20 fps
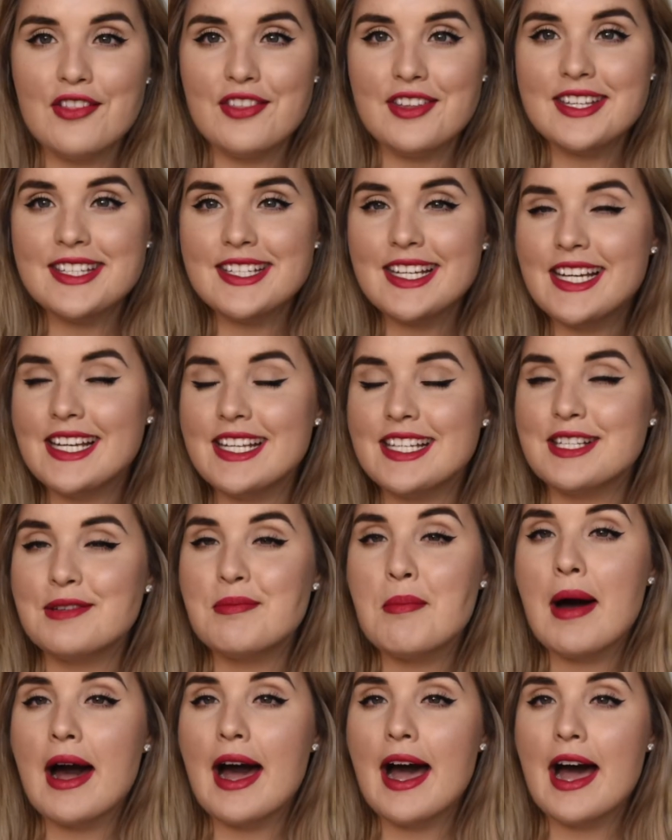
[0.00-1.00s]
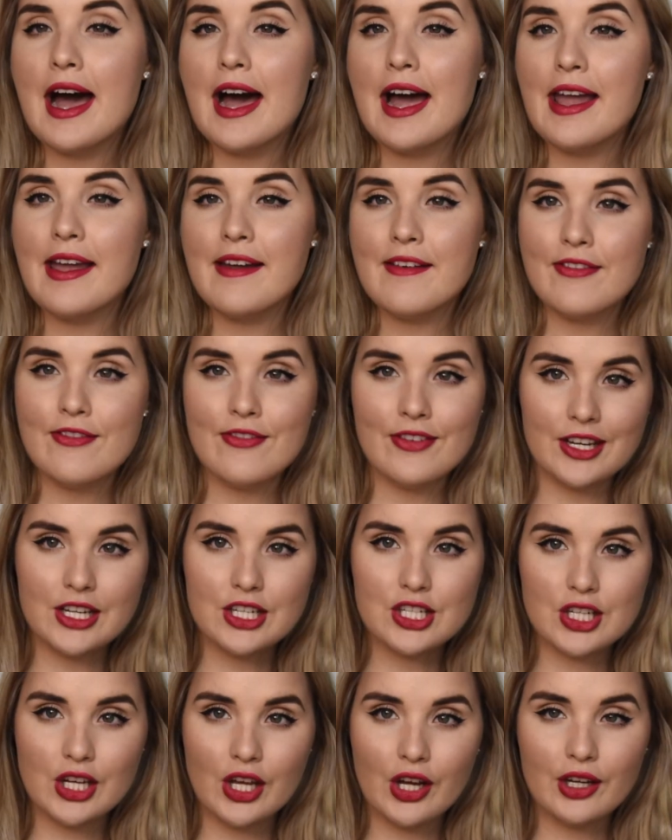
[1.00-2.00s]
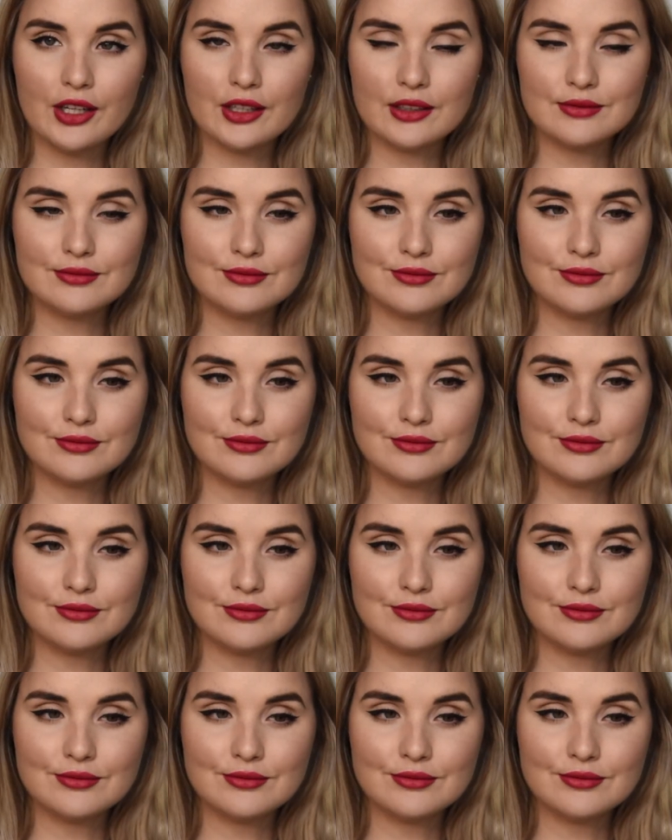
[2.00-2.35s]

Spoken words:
this is my finished look.